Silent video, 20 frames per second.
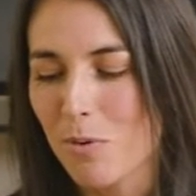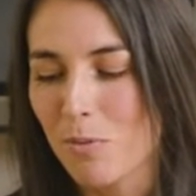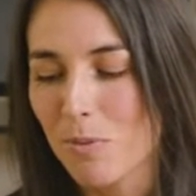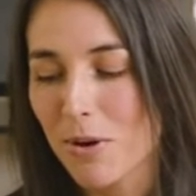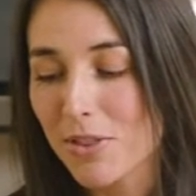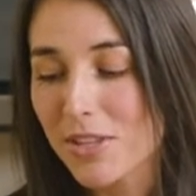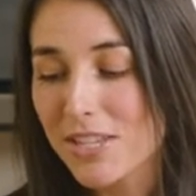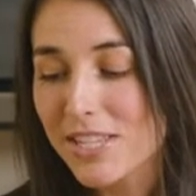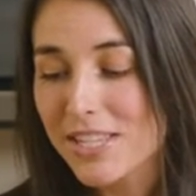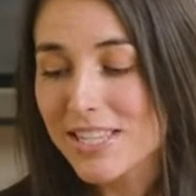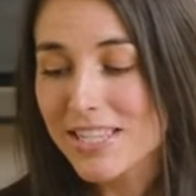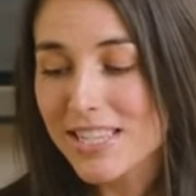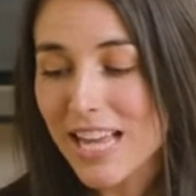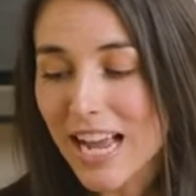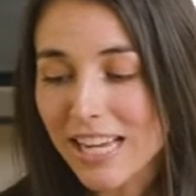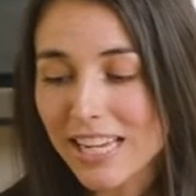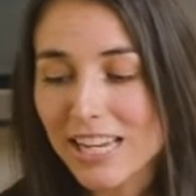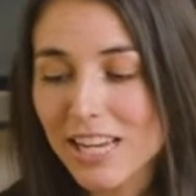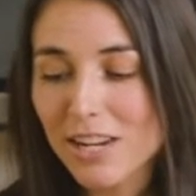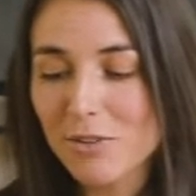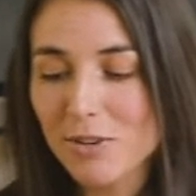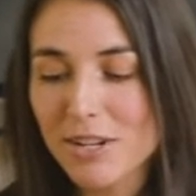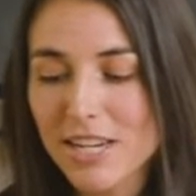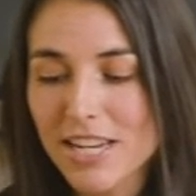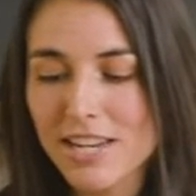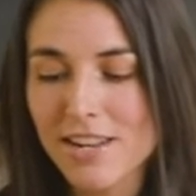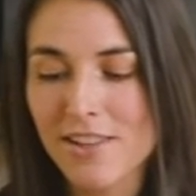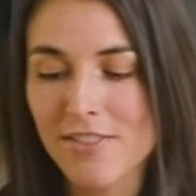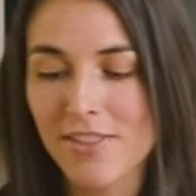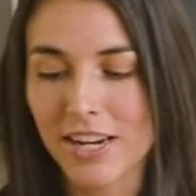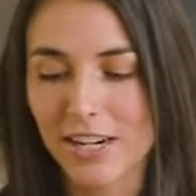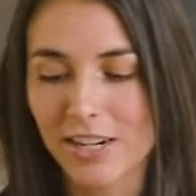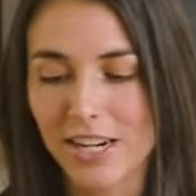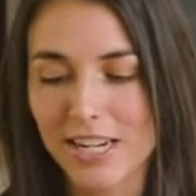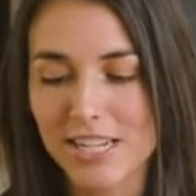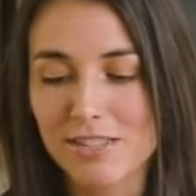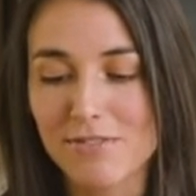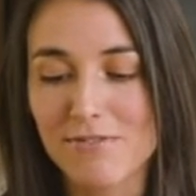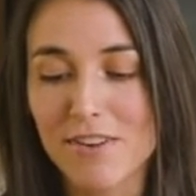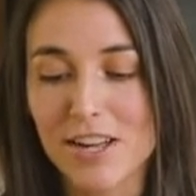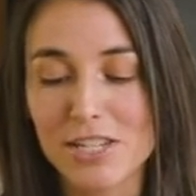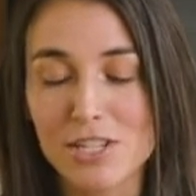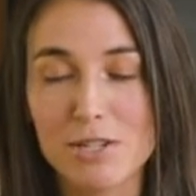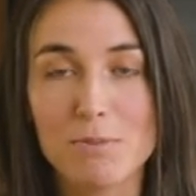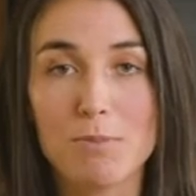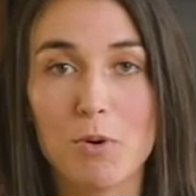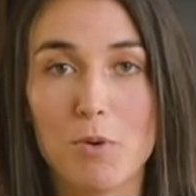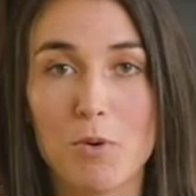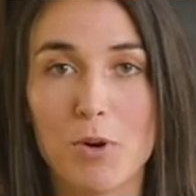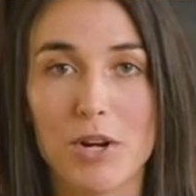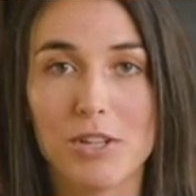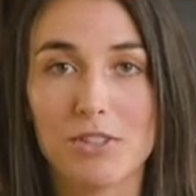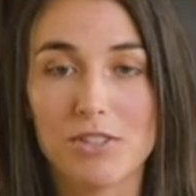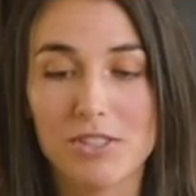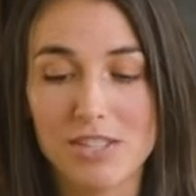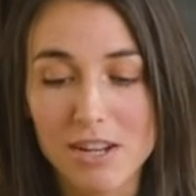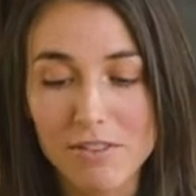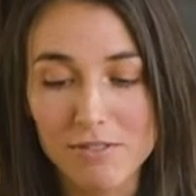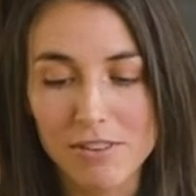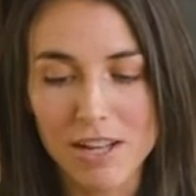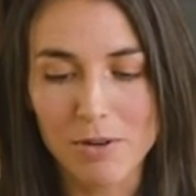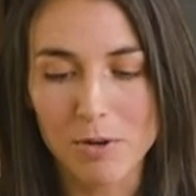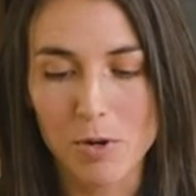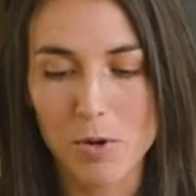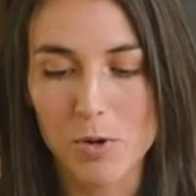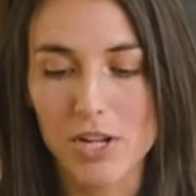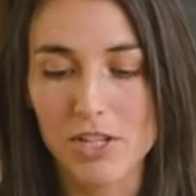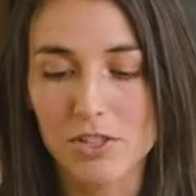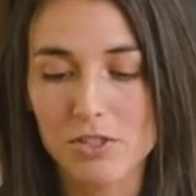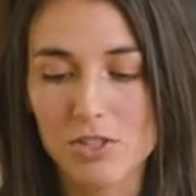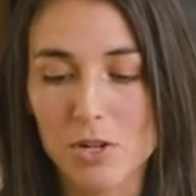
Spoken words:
Well, the second ingredient in there is vegetable oil, sunflower oil.